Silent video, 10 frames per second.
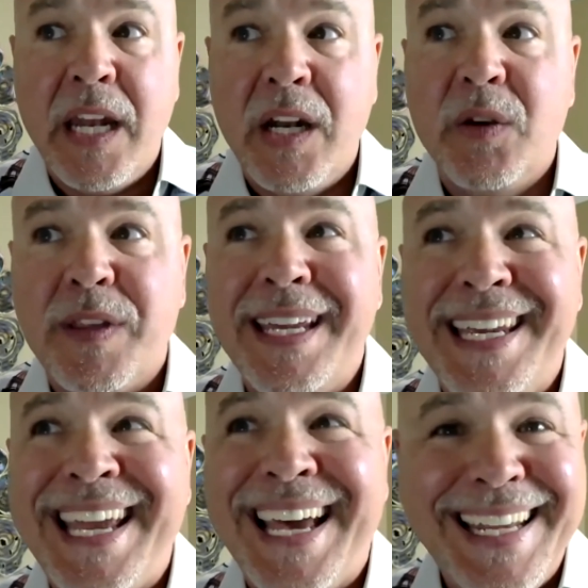And if they
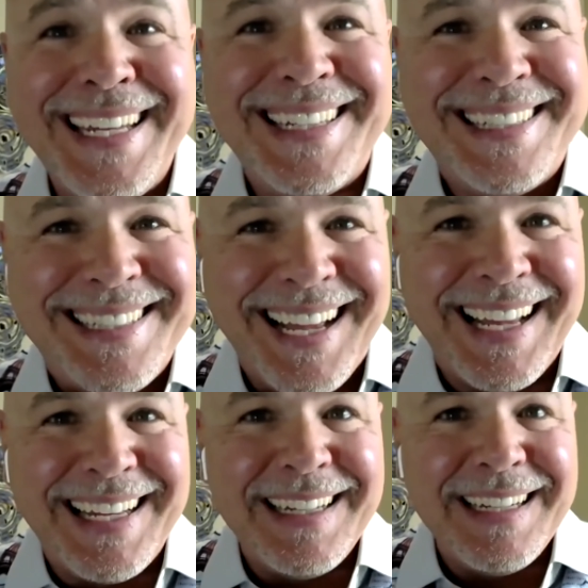get it
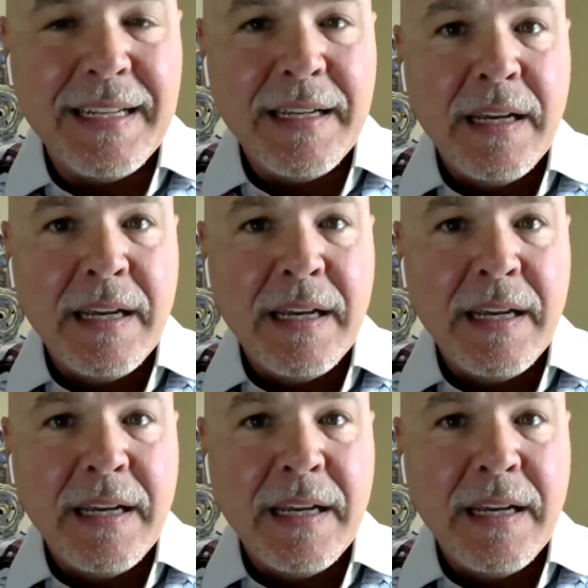done,